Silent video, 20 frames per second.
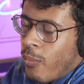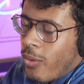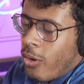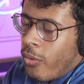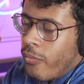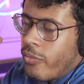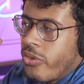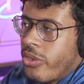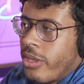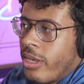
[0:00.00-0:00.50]

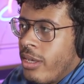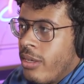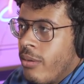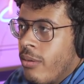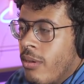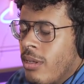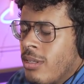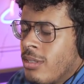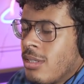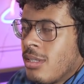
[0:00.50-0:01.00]
obviously
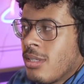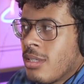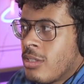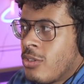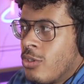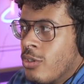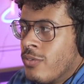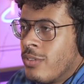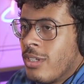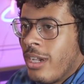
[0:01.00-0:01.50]

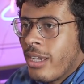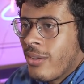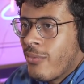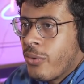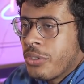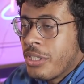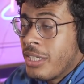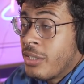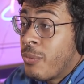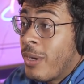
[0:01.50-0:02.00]
sort of dying of
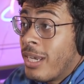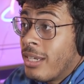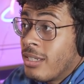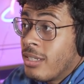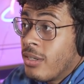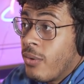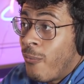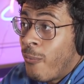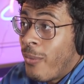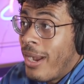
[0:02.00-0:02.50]
old age
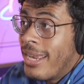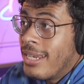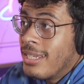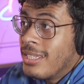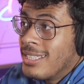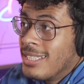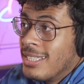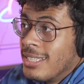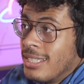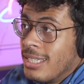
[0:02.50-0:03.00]
when
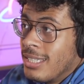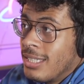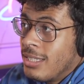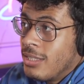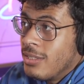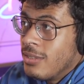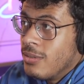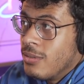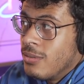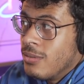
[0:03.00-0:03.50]
when
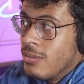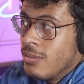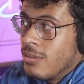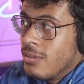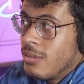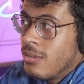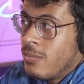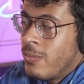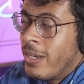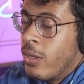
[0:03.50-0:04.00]
you
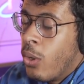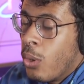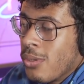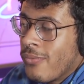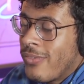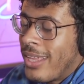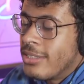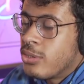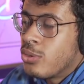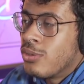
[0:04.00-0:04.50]
when all of
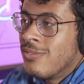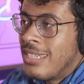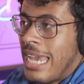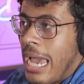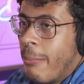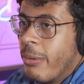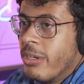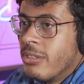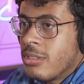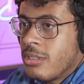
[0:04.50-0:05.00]
that sort of
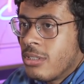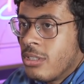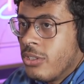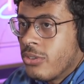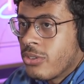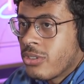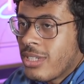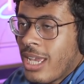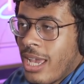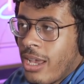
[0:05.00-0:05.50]
damage to your
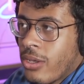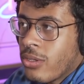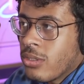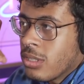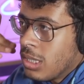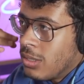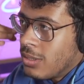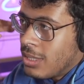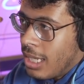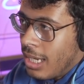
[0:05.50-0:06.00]
cells,
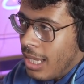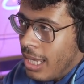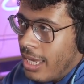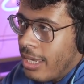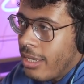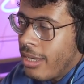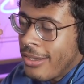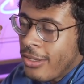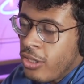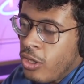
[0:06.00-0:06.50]
to your
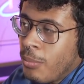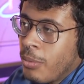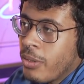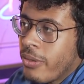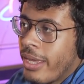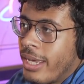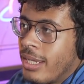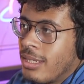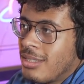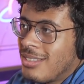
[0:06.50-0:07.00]
DNA
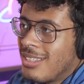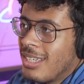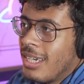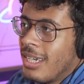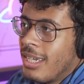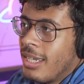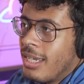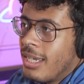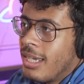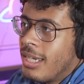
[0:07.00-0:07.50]
accumulates,
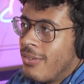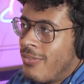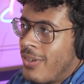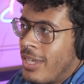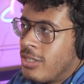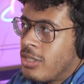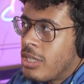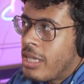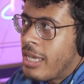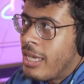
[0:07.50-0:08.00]

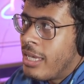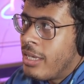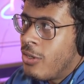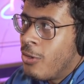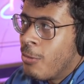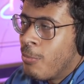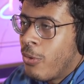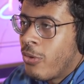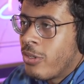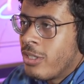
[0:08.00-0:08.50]
eventually
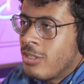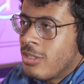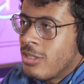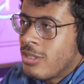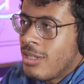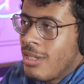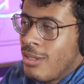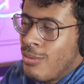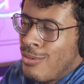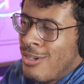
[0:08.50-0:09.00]
your body's just
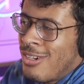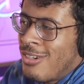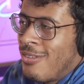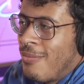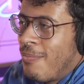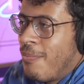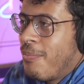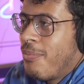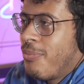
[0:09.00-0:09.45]
like, well,